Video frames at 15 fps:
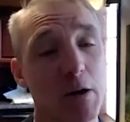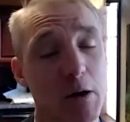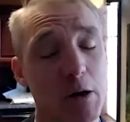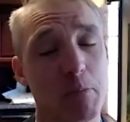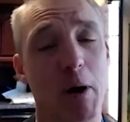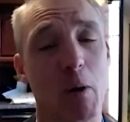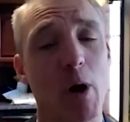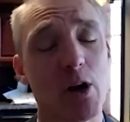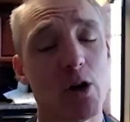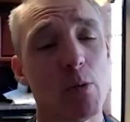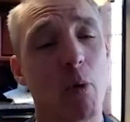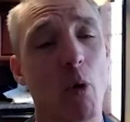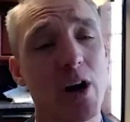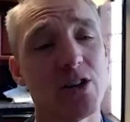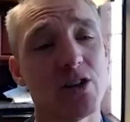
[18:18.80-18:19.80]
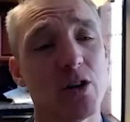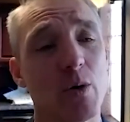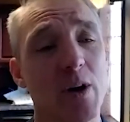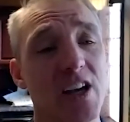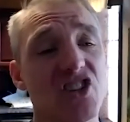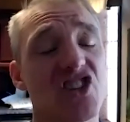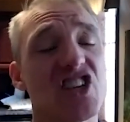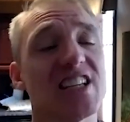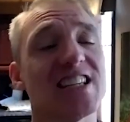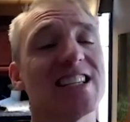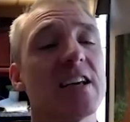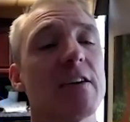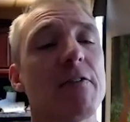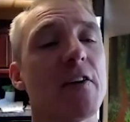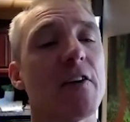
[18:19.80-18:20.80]
But what you point to is the
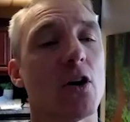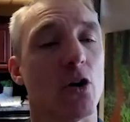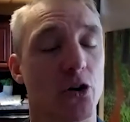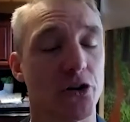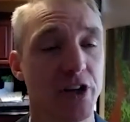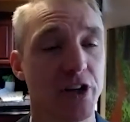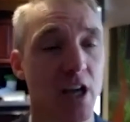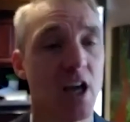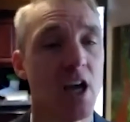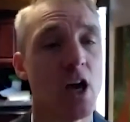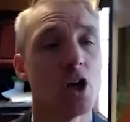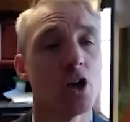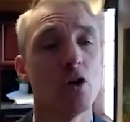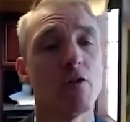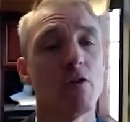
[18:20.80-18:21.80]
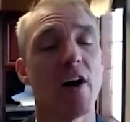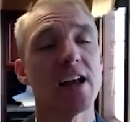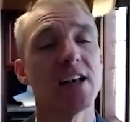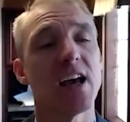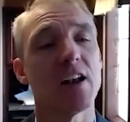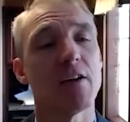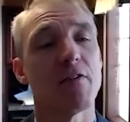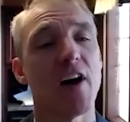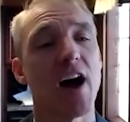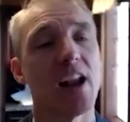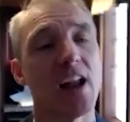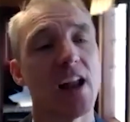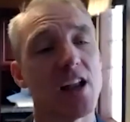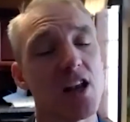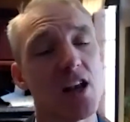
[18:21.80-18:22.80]
difficulty. You've identified
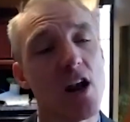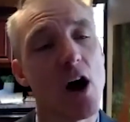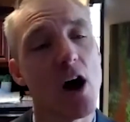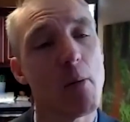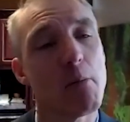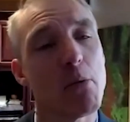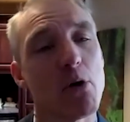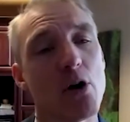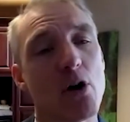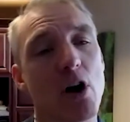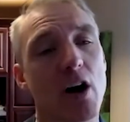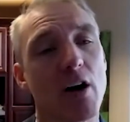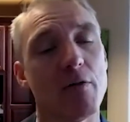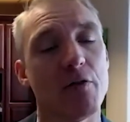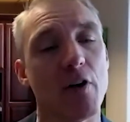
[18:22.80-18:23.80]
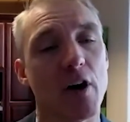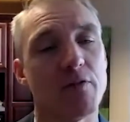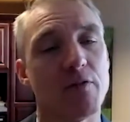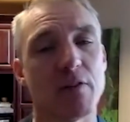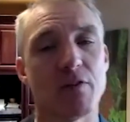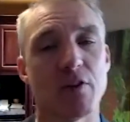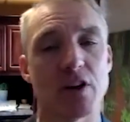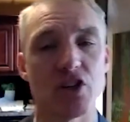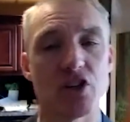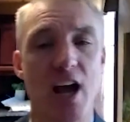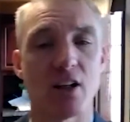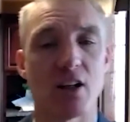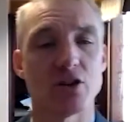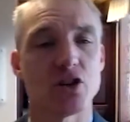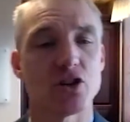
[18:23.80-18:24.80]
a number of different
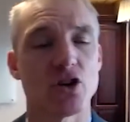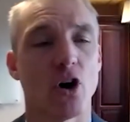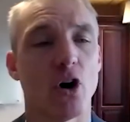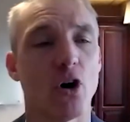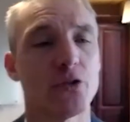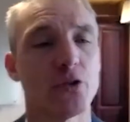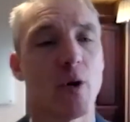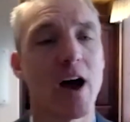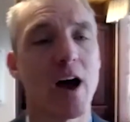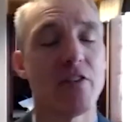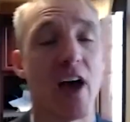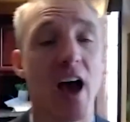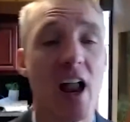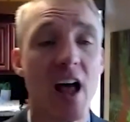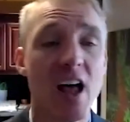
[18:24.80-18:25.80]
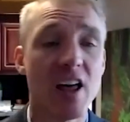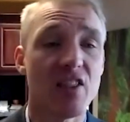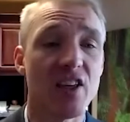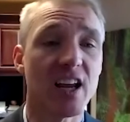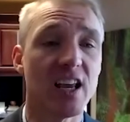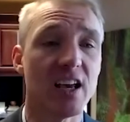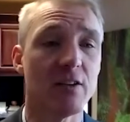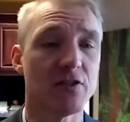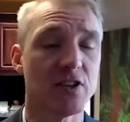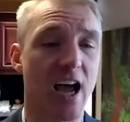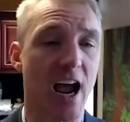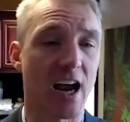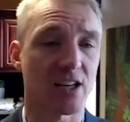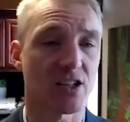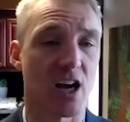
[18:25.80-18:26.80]
challenges all throughout that. The gift
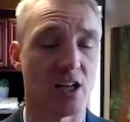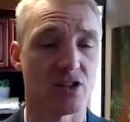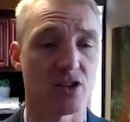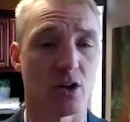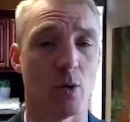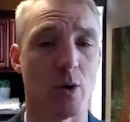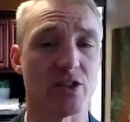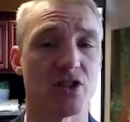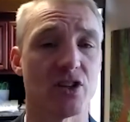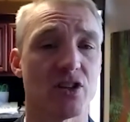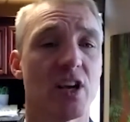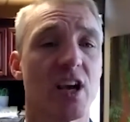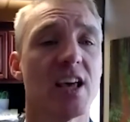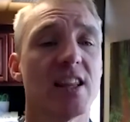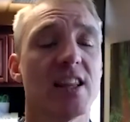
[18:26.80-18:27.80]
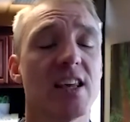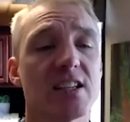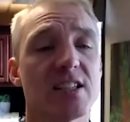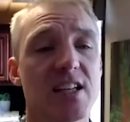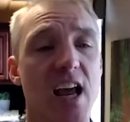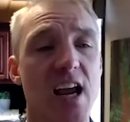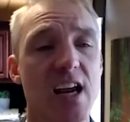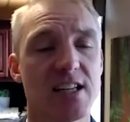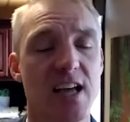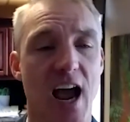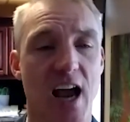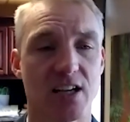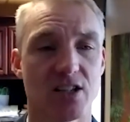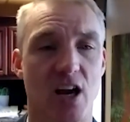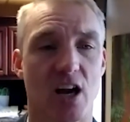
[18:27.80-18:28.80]
tax consequences, the estate
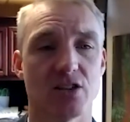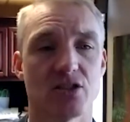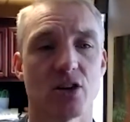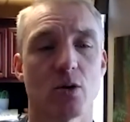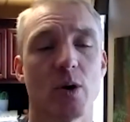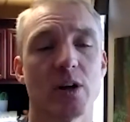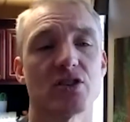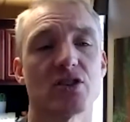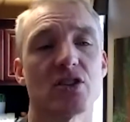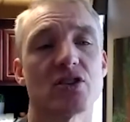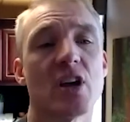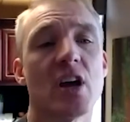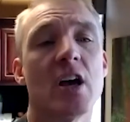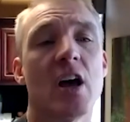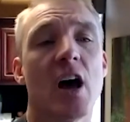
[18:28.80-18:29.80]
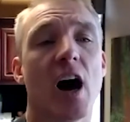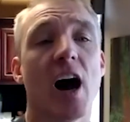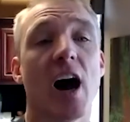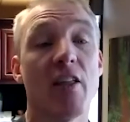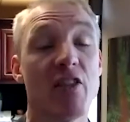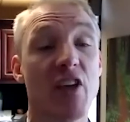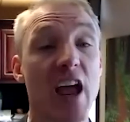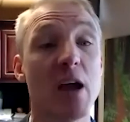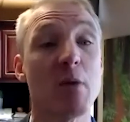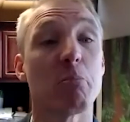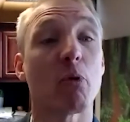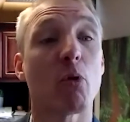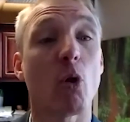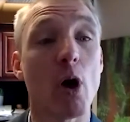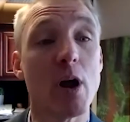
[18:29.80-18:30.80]
tax consequences, the
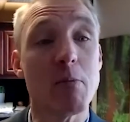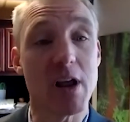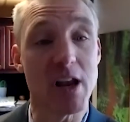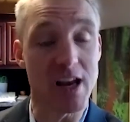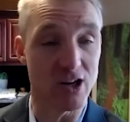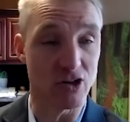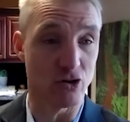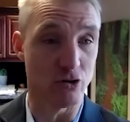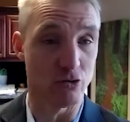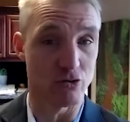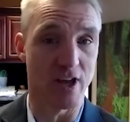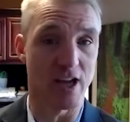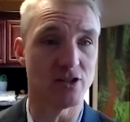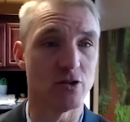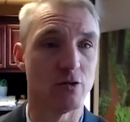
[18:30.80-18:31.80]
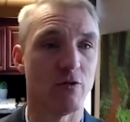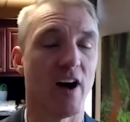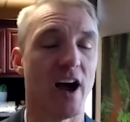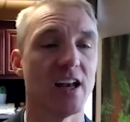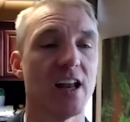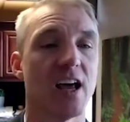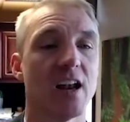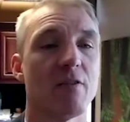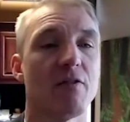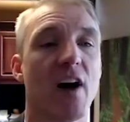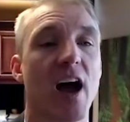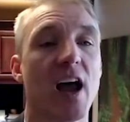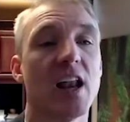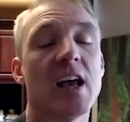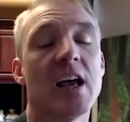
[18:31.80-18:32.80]
employment issues that you've identified,